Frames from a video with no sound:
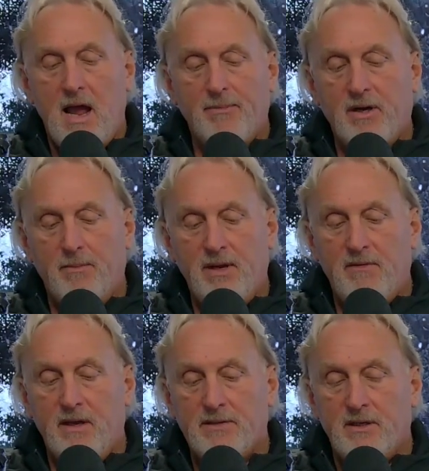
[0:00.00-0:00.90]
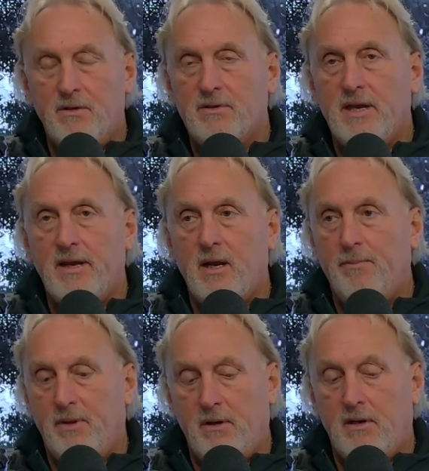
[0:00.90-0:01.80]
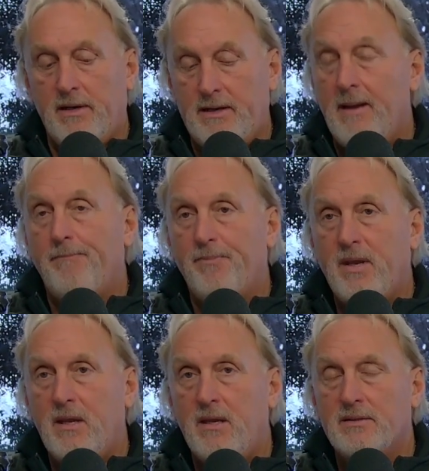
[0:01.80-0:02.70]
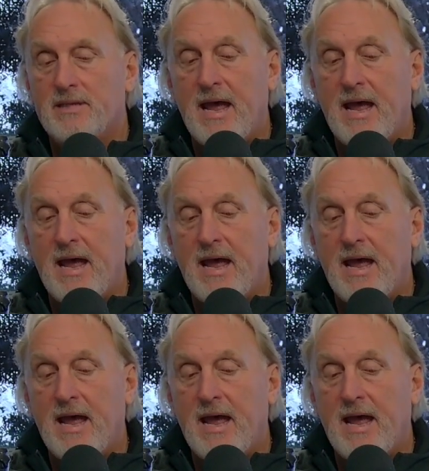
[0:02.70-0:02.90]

I'm going to yeah. be this, and you stand up, and they're like, "Yep, he is